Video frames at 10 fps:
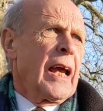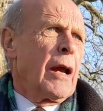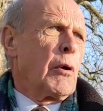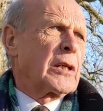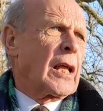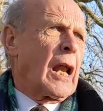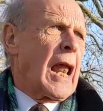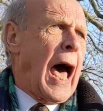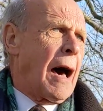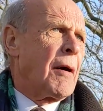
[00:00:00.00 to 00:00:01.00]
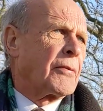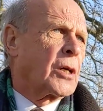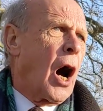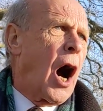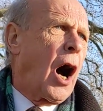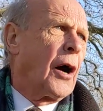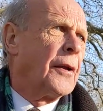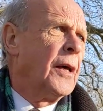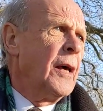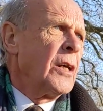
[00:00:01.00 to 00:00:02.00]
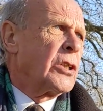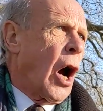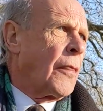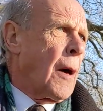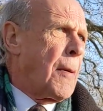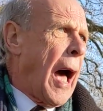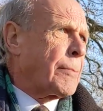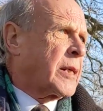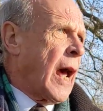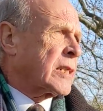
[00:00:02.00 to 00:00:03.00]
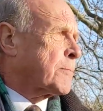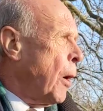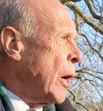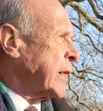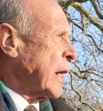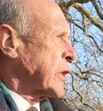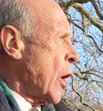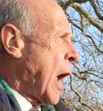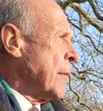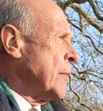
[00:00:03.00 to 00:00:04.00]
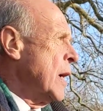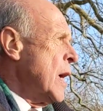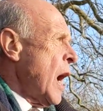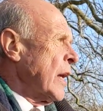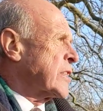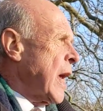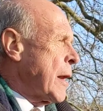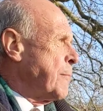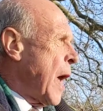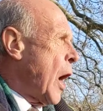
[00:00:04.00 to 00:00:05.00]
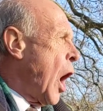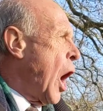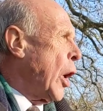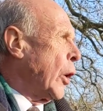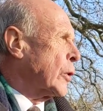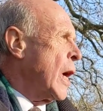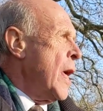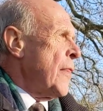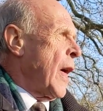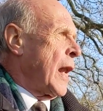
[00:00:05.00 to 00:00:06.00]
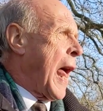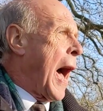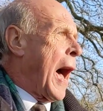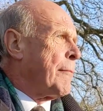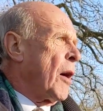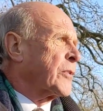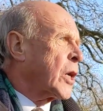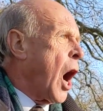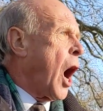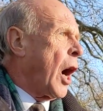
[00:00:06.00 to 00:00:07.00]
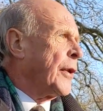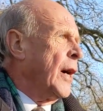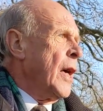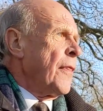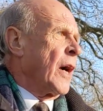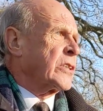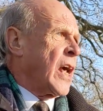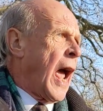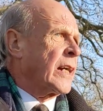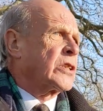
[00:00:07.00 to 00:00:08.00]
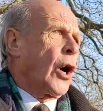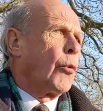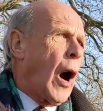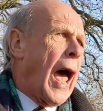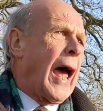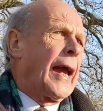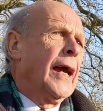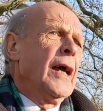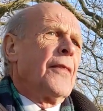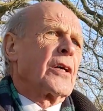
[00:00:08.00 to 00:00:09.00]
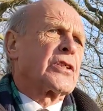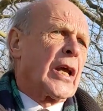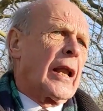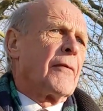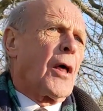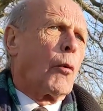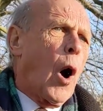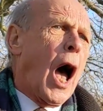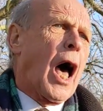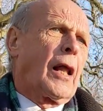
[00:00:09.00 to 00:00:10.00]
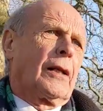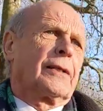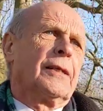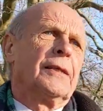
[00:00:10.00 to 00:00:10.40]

he was the Lamb of God. John the Baptist pointed to him and said, Behold, the Lamb of God that takes away the sin of the world.